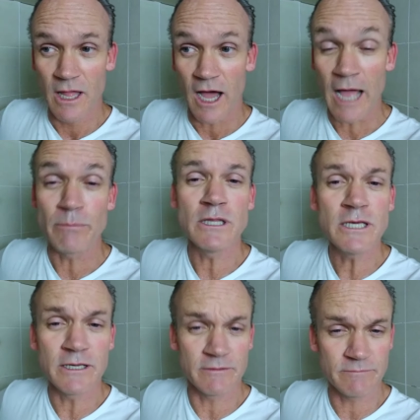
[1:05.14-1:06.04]
I
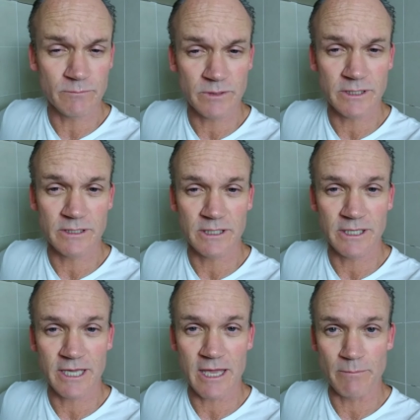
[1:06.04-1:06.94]
believe, when he
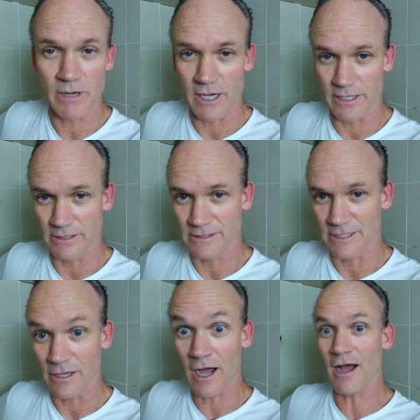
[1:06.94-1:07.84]
came by and
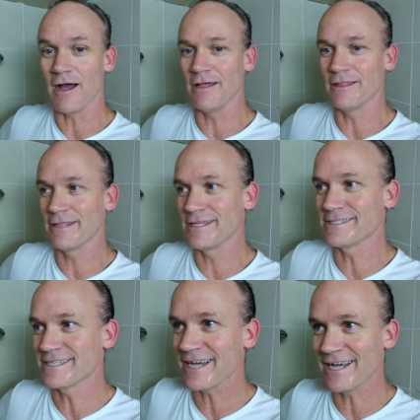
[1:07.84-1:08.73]
said, "Ah,
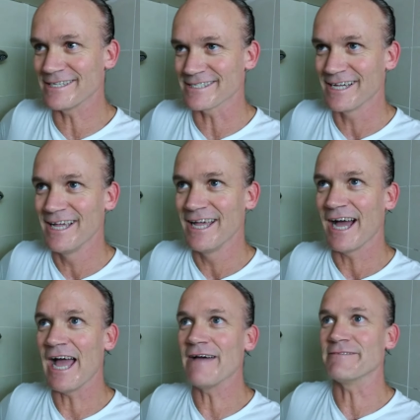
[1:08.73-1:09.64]
these guys,
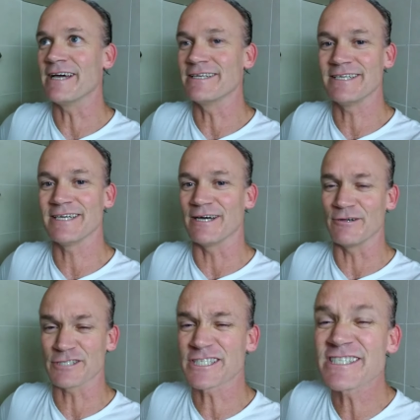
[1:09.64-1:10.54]
I have an idea, I'll
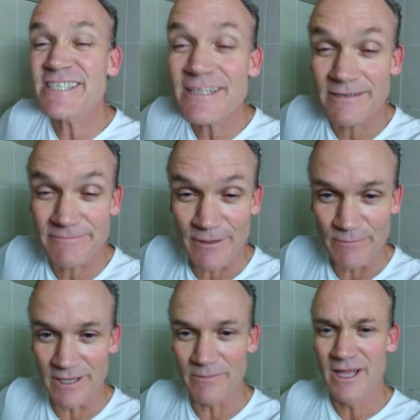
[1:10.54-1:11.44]
steal it
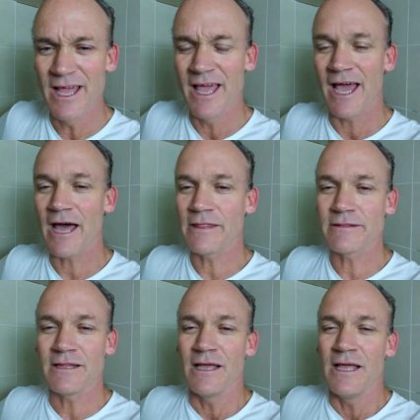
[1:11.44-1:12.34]
from them."
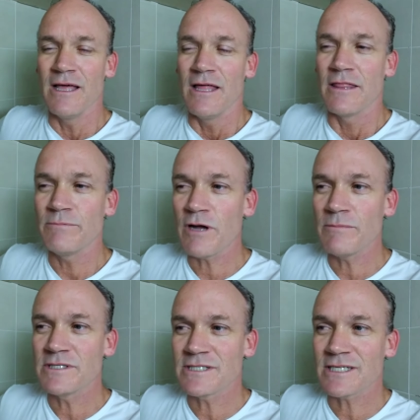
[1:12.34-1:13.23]
And the
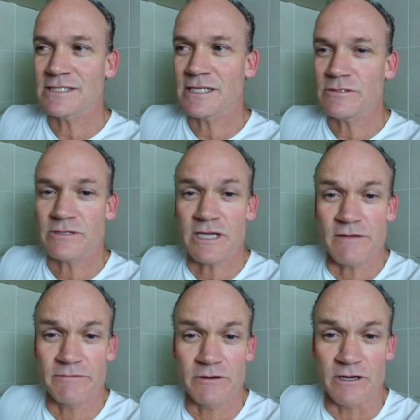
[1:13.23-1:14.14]
problem is that's okay
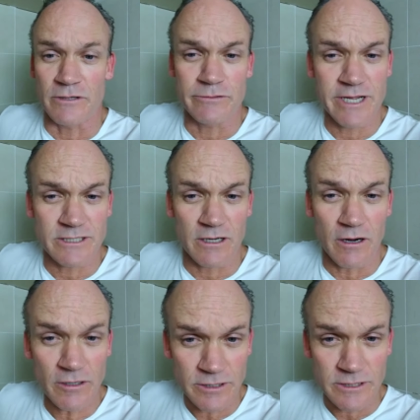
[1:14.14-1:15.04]
if you're a great
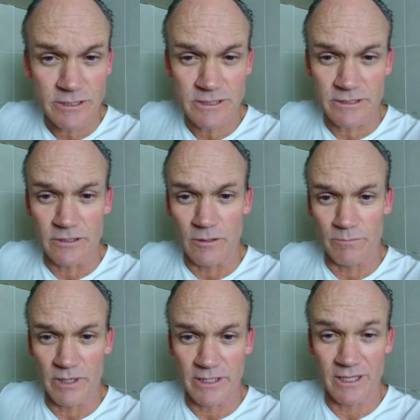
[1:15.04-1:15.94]
artist, you know,
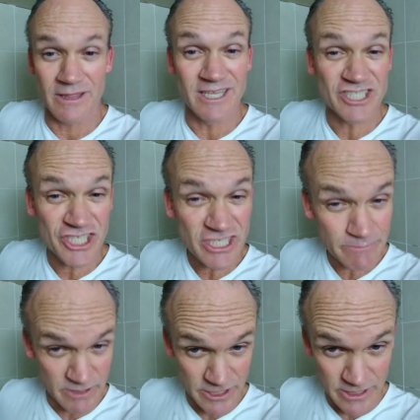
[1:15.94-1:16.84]
but
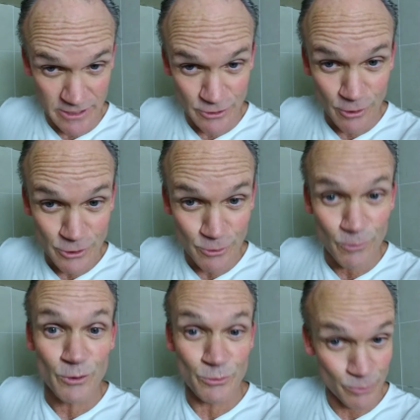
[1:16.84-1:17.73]
legitimacy is
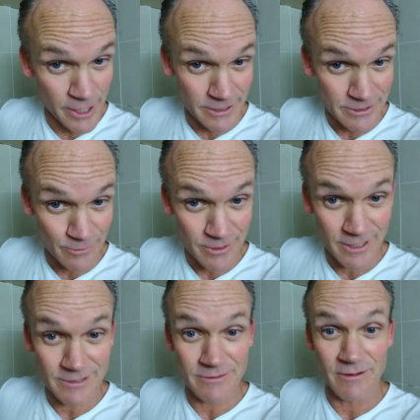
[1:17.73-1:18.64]
also great,
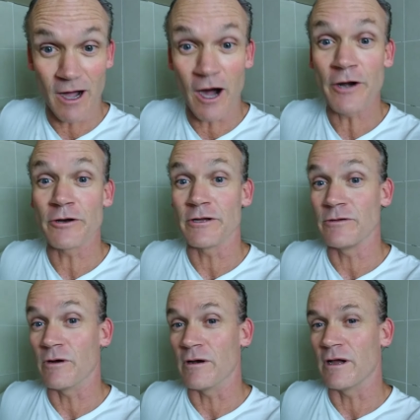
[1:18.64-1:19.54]
okay, to honor
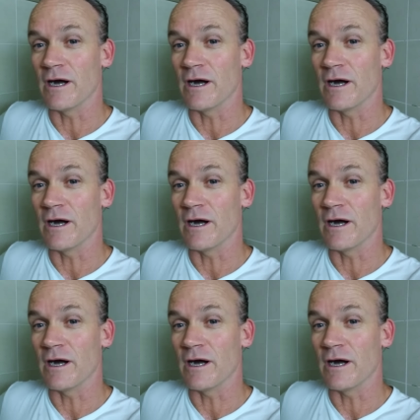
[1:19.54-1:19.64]
your